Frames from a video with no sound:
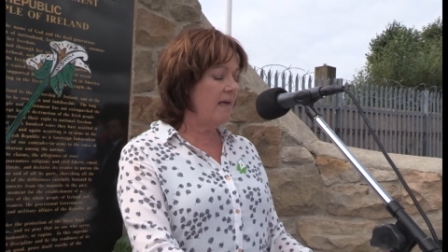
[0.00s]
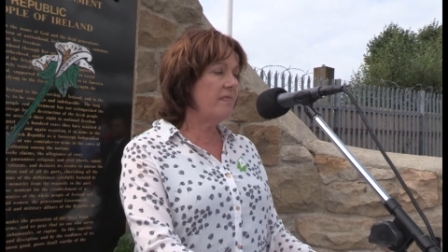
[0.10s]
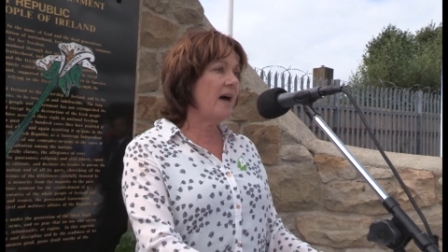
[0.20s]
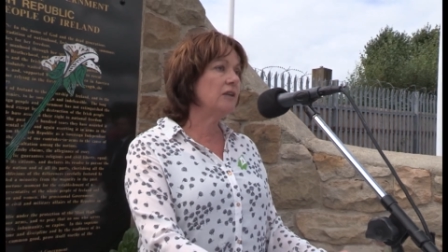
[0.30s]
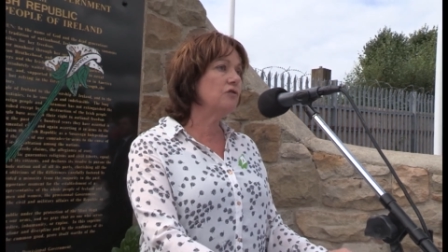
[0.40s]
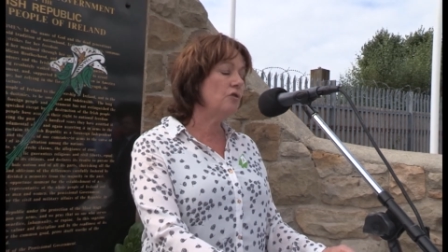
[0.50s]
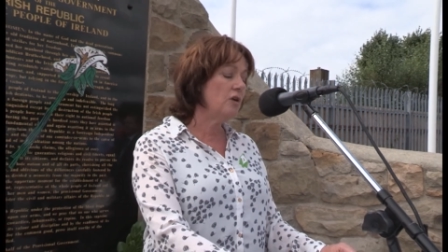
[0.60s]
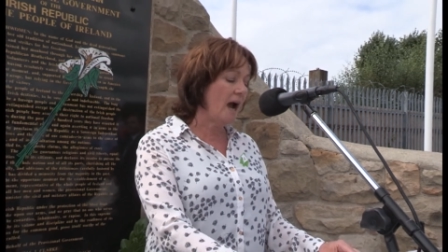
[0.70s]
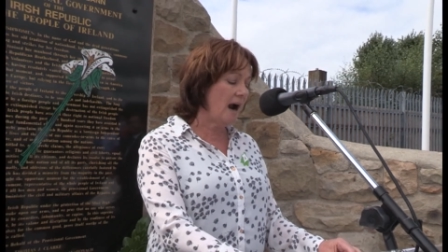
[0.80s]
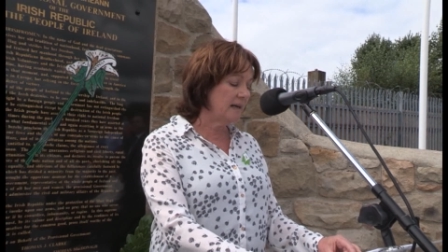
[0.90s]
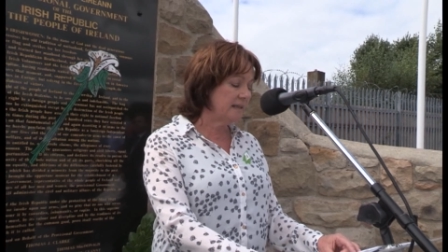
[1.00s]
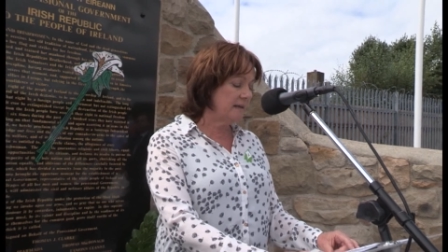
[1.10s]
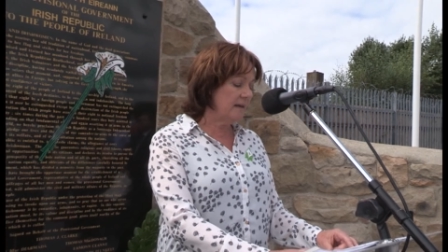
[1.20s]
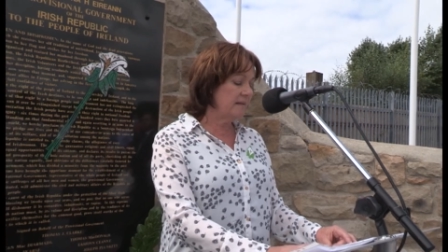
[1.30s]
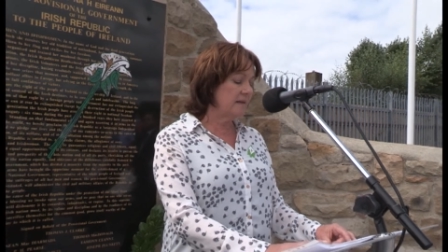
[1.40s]
That new Ireland
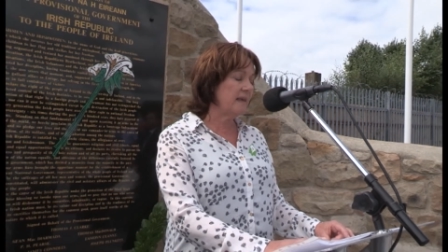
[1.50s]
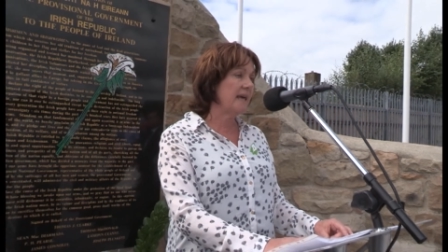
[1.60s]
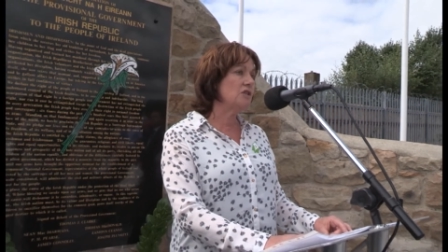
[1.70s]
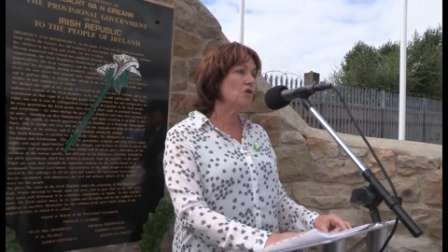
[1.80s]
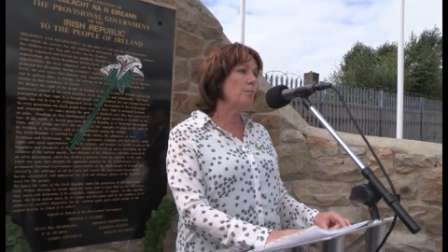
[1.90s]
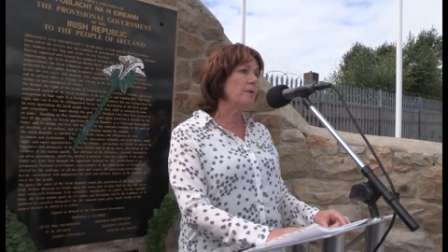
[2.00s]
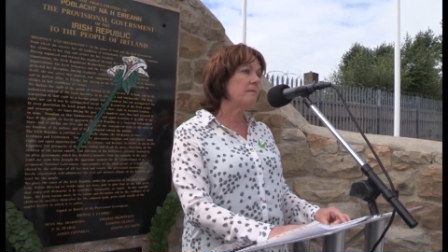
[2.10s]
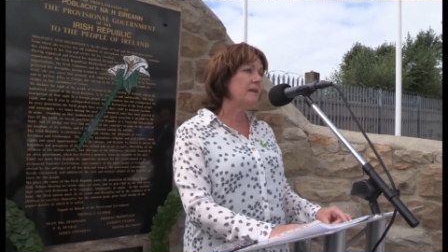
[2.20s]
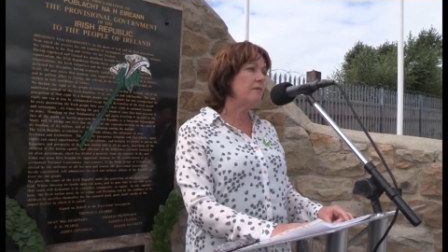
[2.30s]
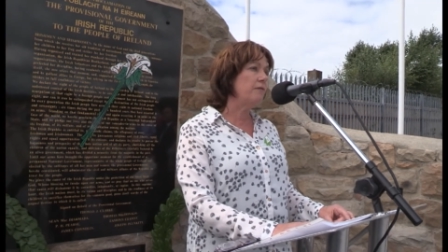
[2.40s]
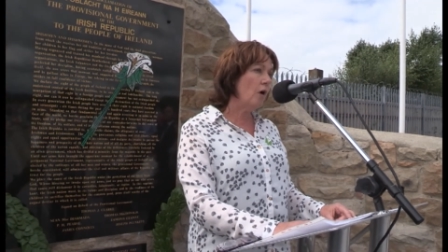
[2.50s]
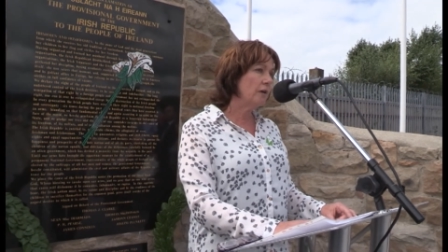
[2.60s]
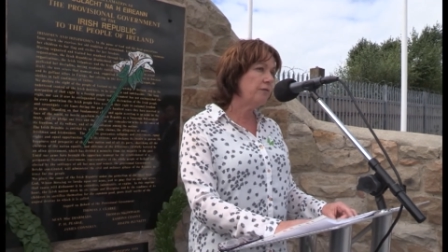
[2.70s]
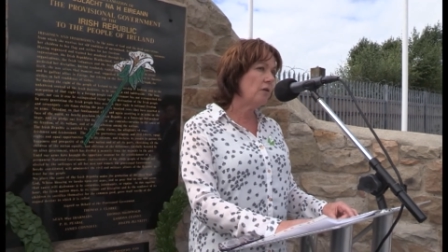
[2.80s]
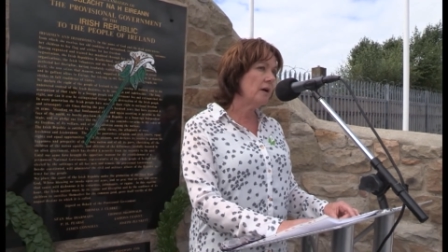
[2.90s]
that they so bravely
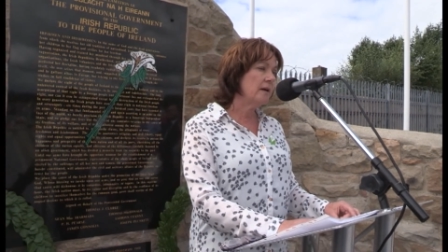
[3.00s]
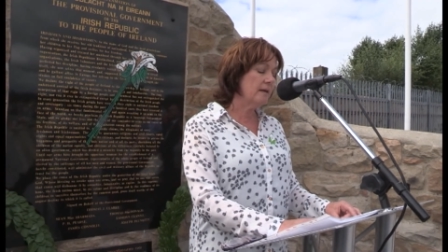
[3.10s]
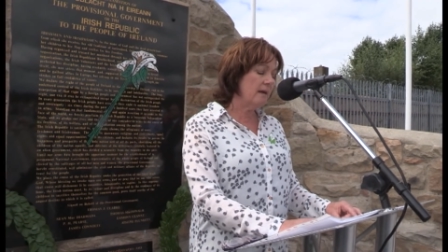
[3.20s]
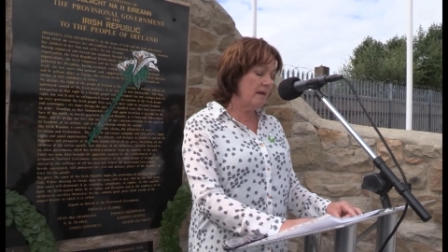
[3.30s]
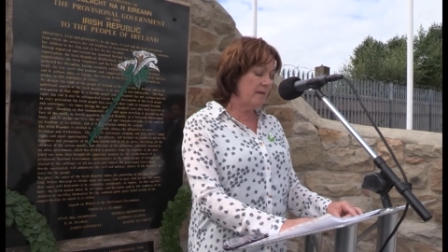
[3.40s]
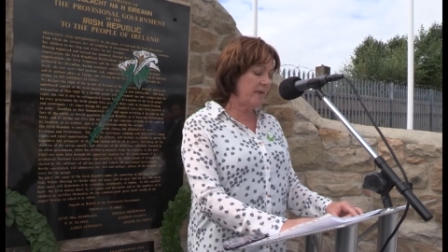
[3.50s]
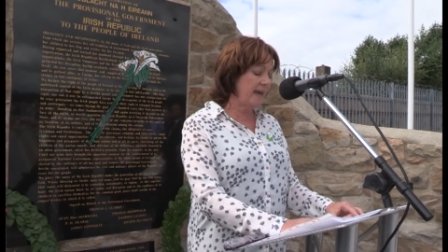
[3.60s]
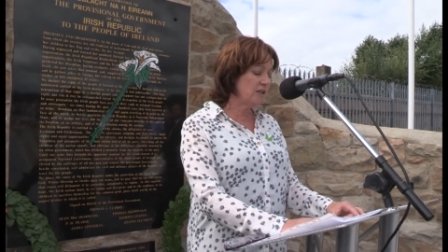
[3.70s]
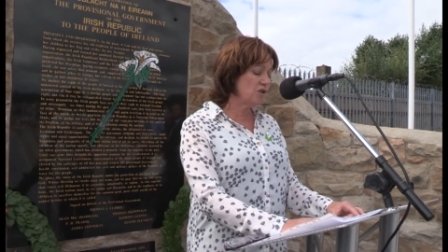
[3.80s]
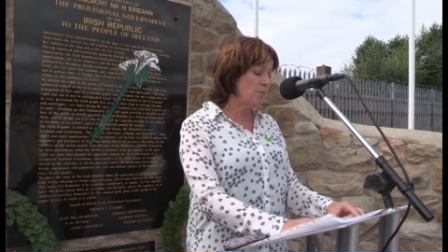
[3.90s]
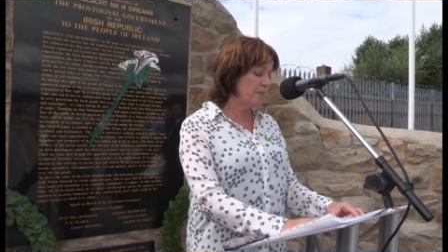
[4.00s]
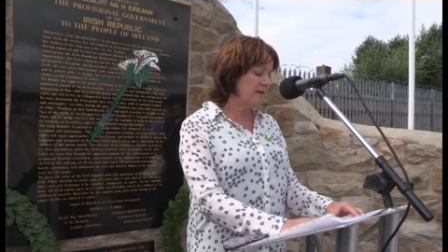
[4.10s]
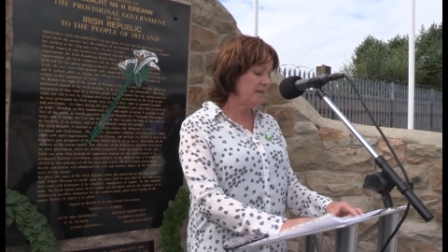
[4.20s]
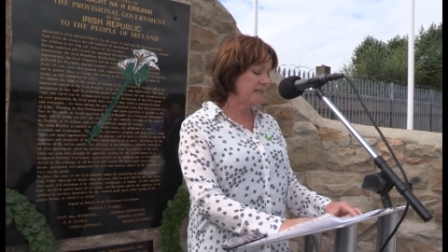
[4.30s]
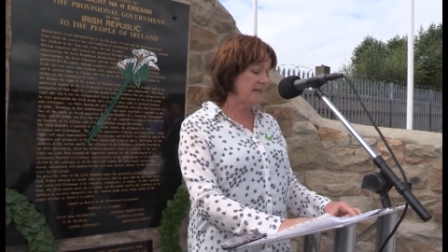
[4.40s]
fought for, they so
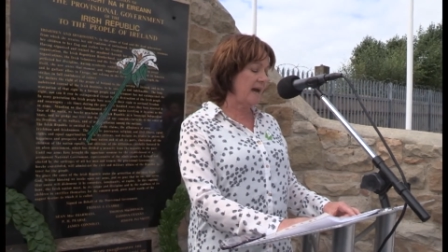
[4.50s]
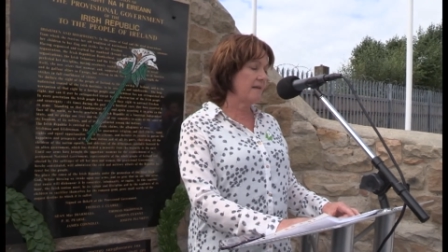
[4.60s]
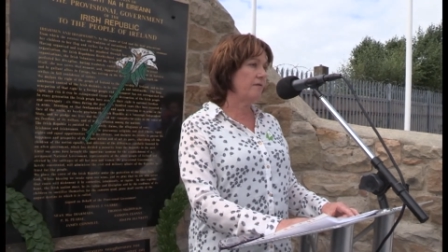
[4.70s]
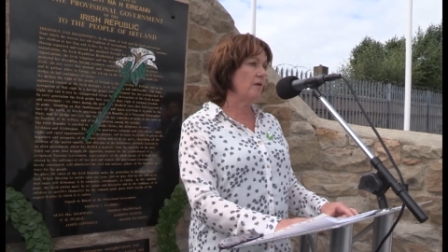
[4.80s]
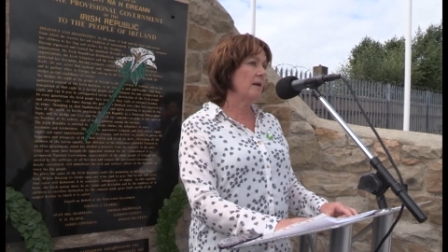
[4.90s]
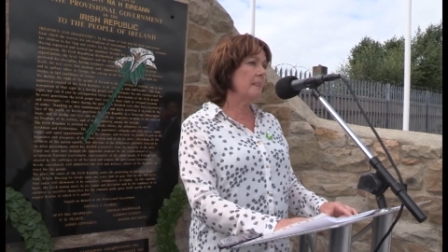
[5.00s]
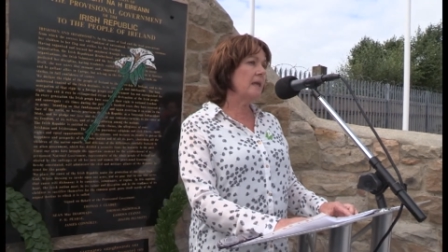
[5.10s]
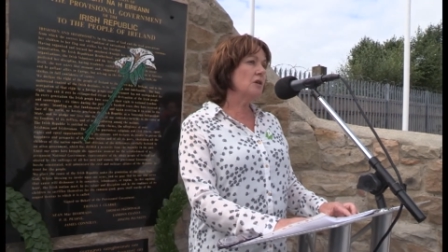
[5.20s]
bravely died for.